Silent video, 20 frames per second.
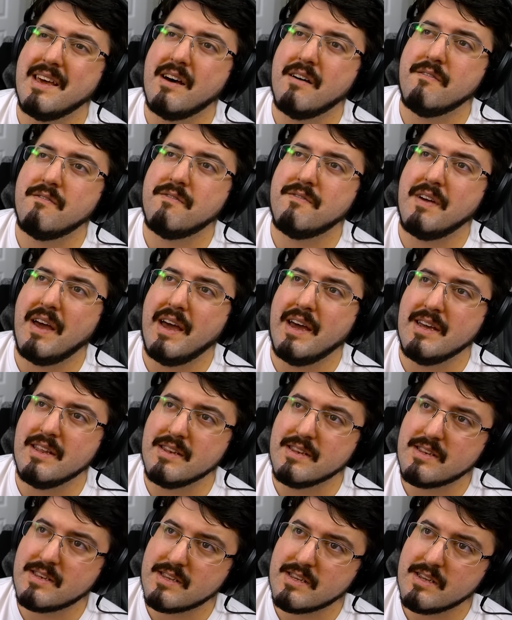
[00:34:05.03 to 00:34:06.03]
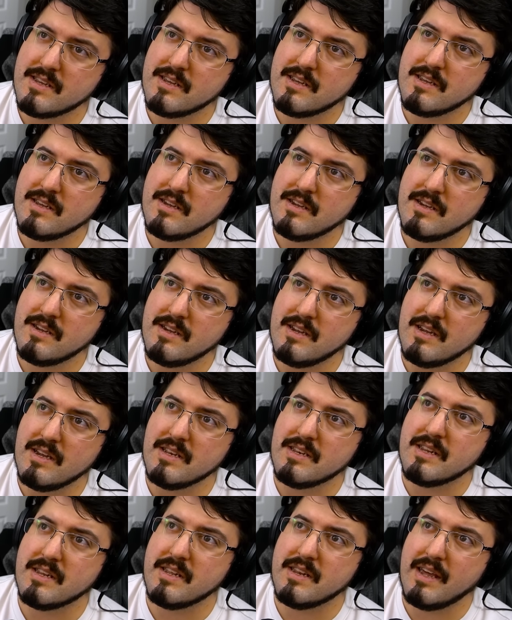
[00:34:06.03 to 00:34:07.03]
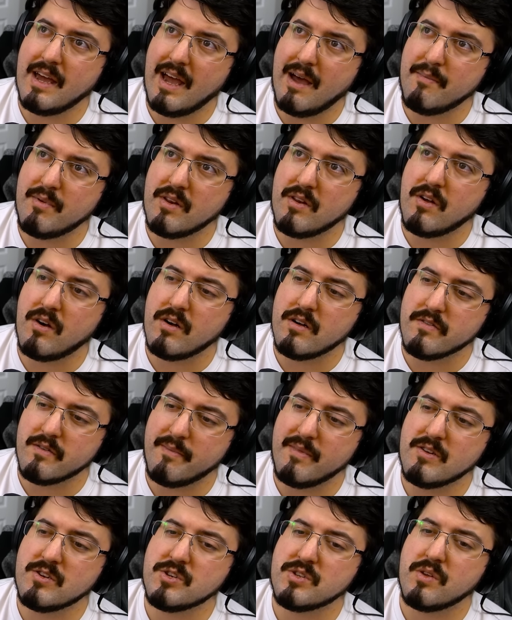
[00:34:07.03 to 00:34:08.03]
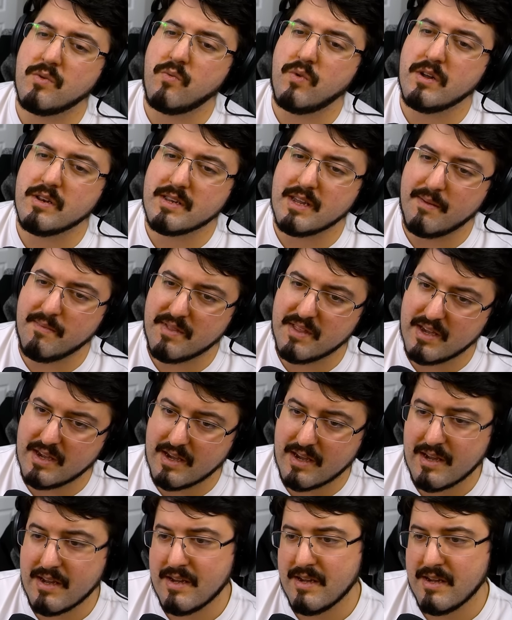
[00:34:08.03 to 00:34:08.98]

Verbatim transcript: event. It didn't happen in all of them. It's just a one time thing.